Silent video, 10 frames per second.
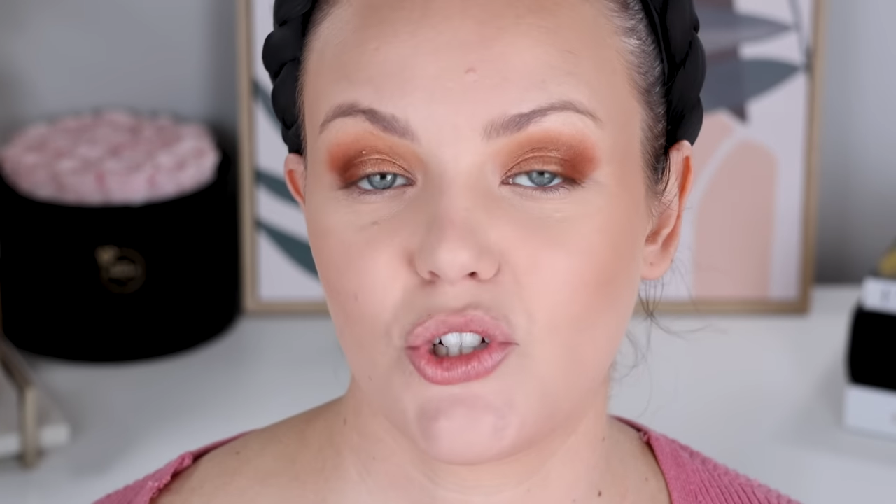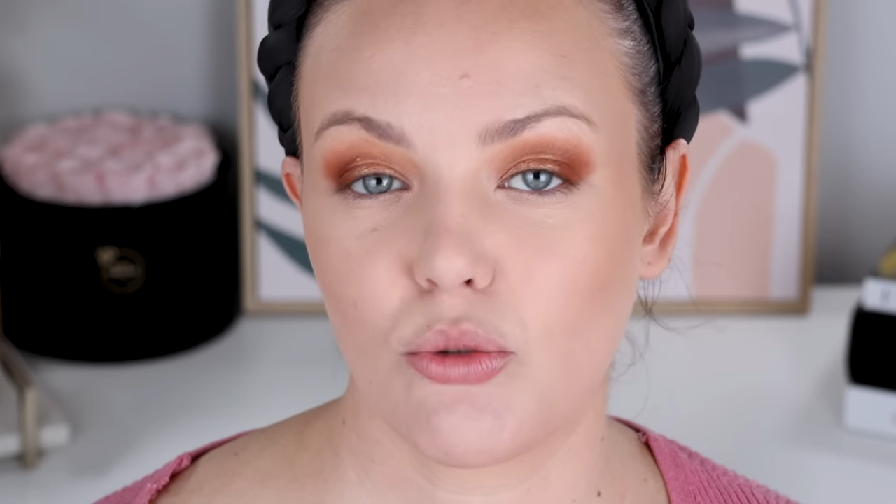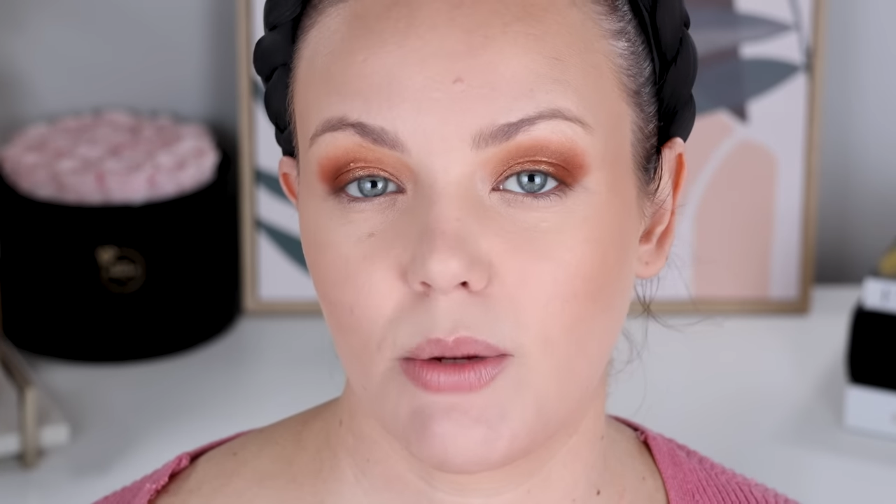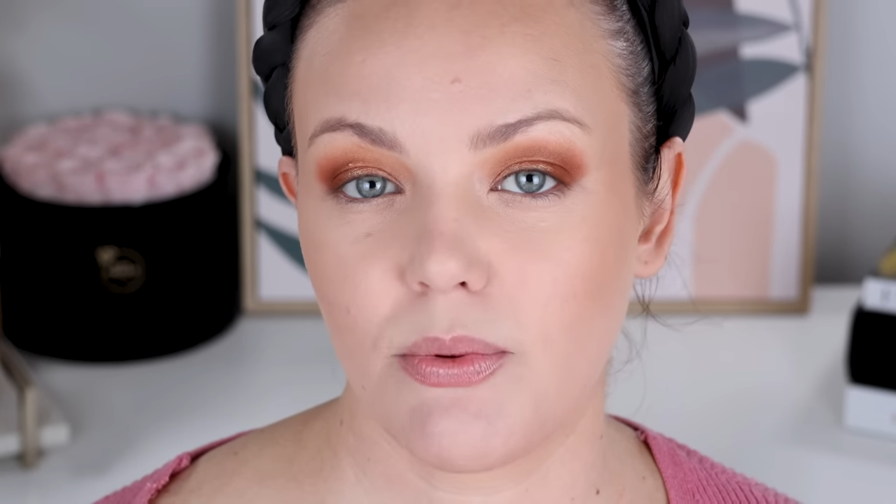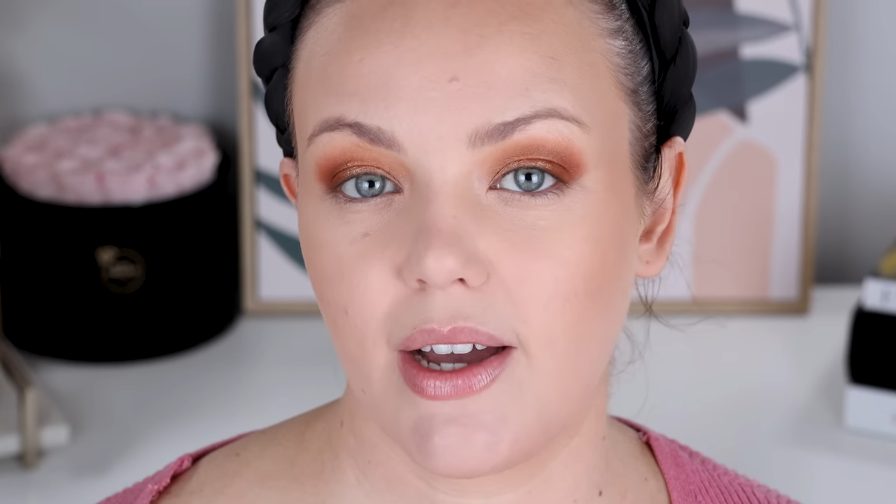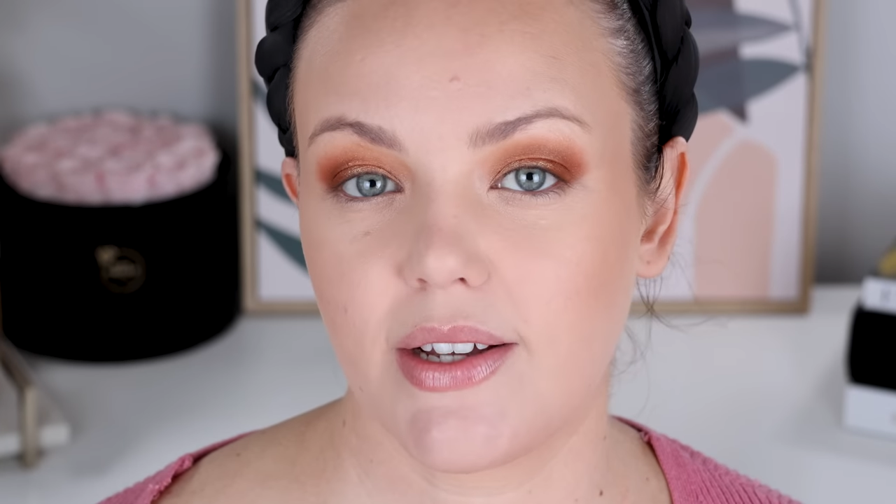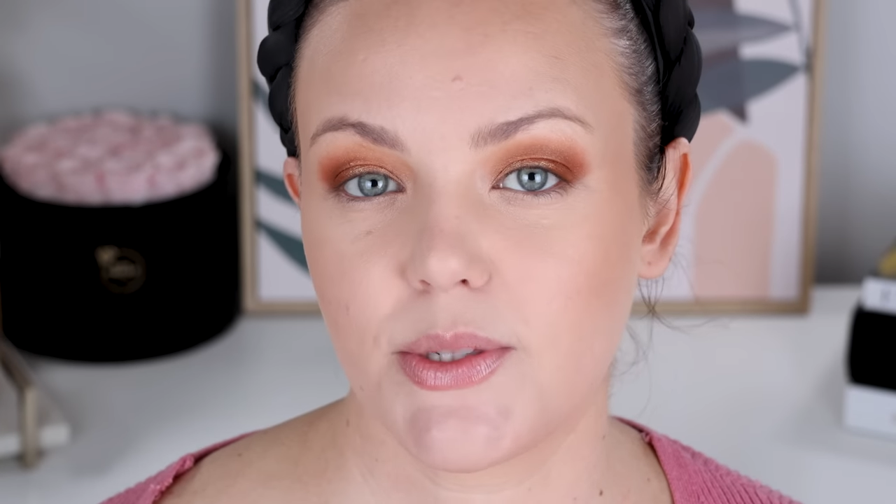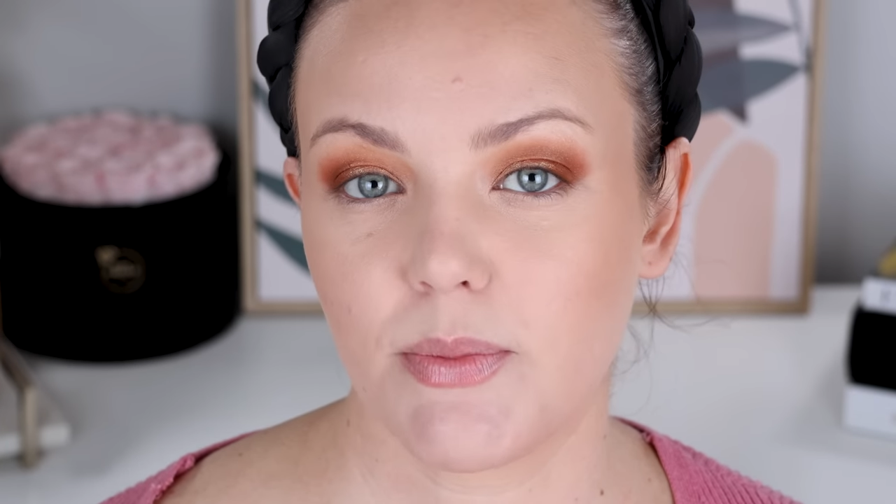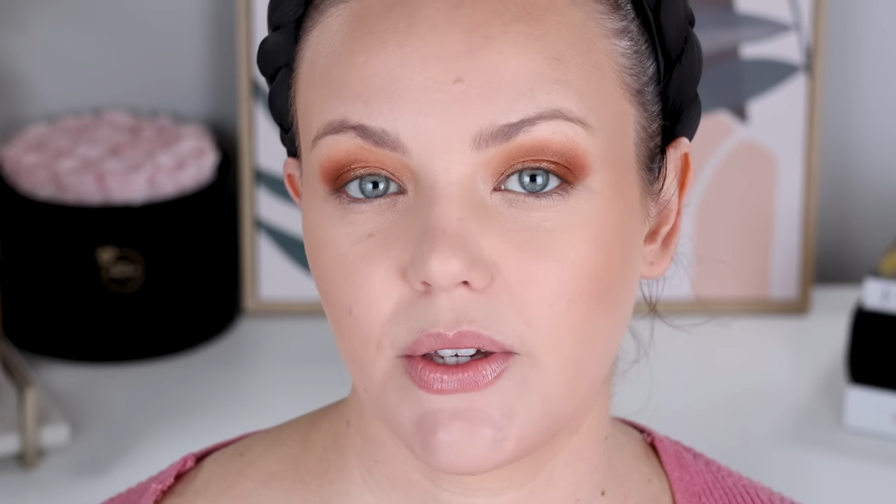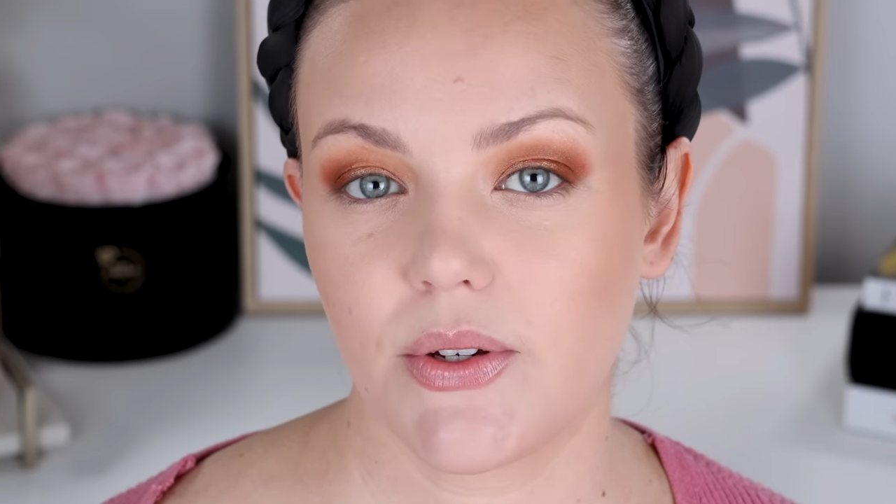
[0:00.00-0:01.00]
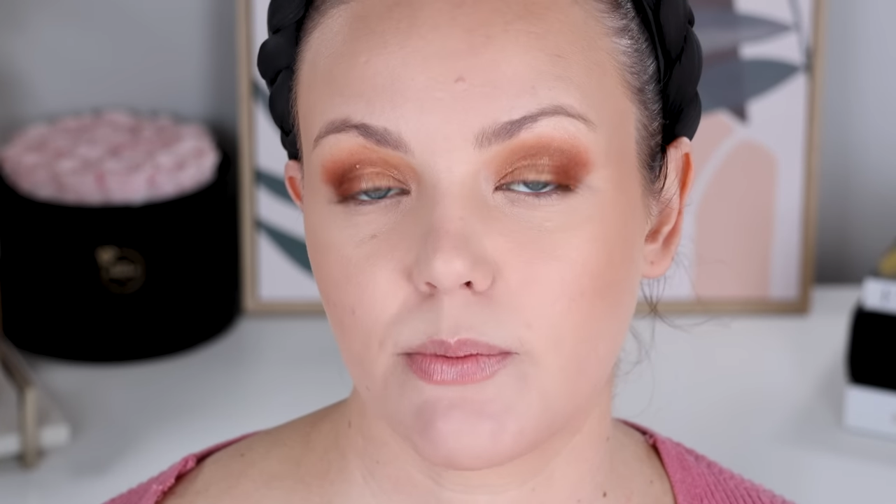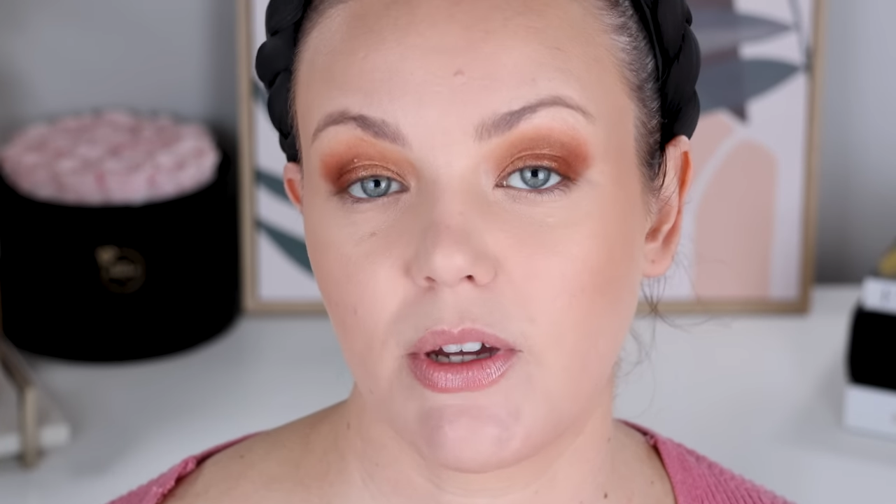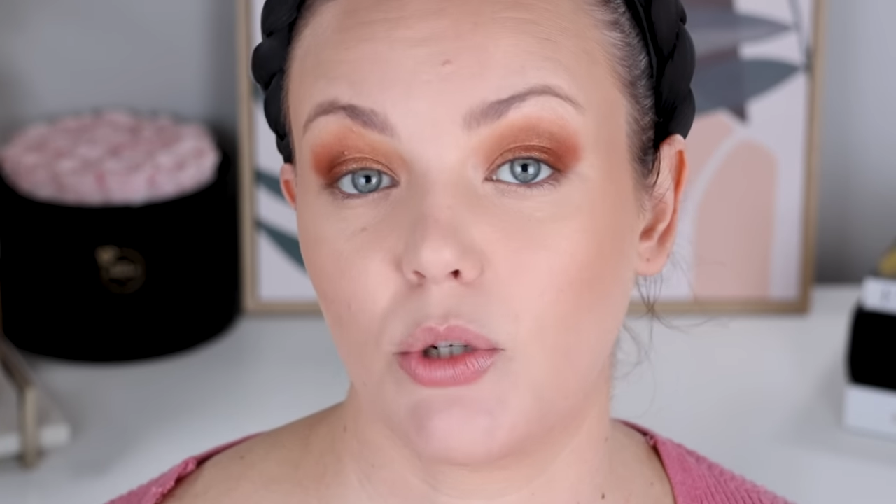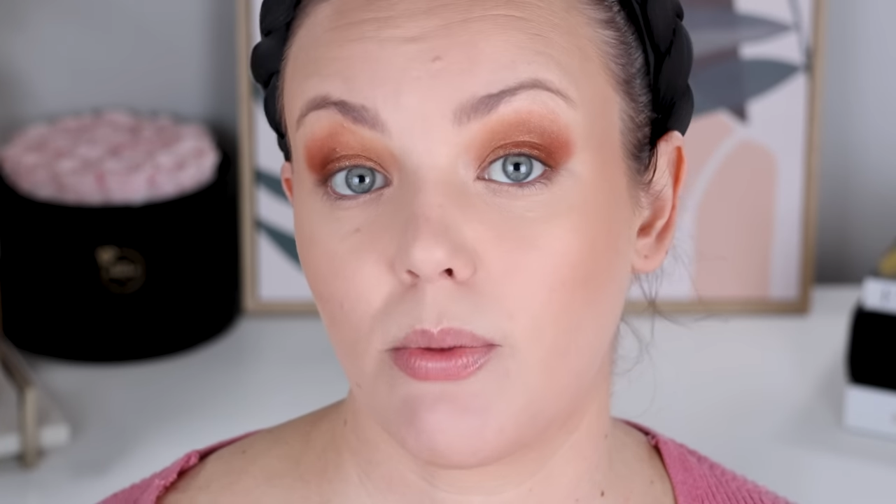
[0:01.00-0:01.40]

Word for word: and do my brows because my new